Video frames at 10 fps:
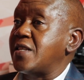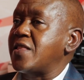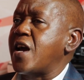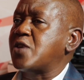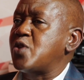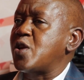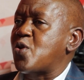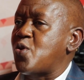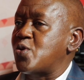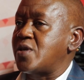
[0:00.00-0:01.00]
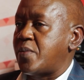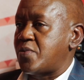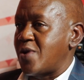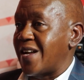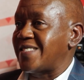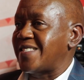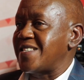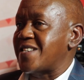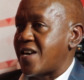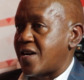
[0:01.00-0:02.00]
and they actually call
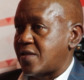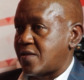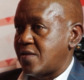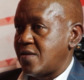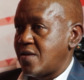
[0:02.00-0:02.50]
WRC cars.